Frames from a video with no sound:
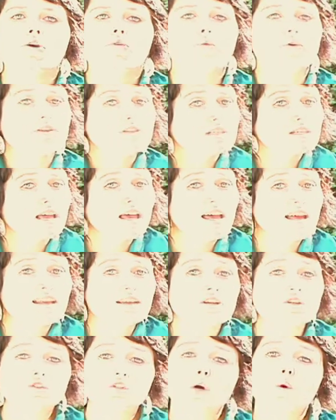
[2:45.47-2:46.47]
Once again,
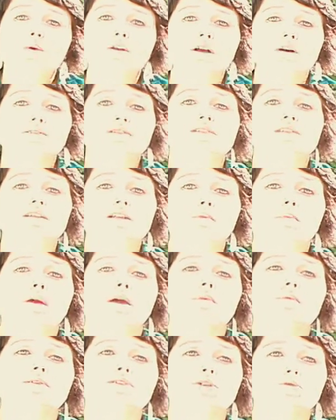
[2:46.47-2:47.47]
because no one else is going to be
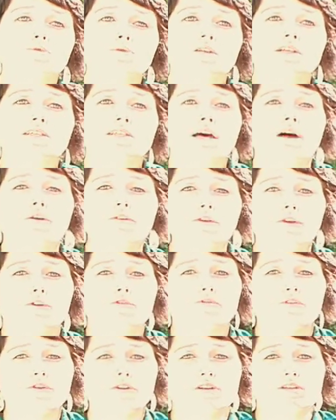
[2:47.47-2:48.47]
able to really tell you
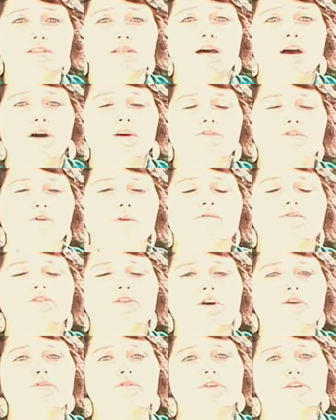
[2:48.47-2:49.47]
for yourself. You have to
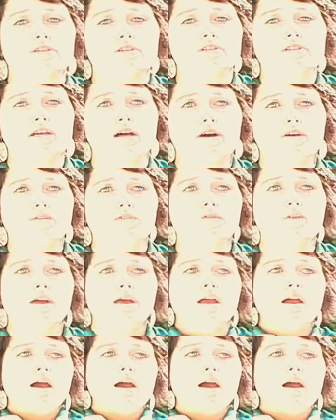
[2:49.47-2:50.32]
know for yourself.